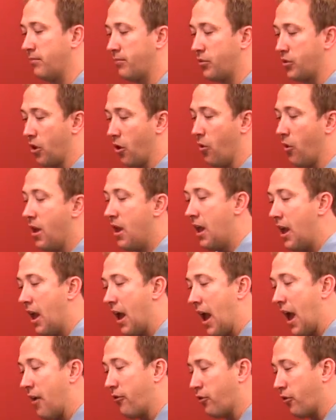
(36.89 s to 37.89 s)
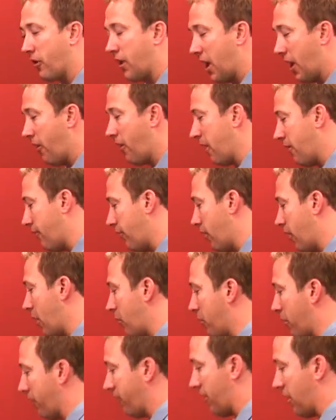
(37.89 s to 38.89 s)
So after carrying it for a
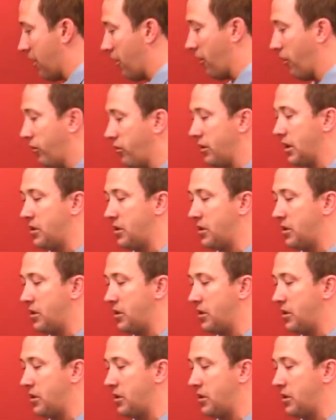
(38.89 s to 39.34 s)
number of years,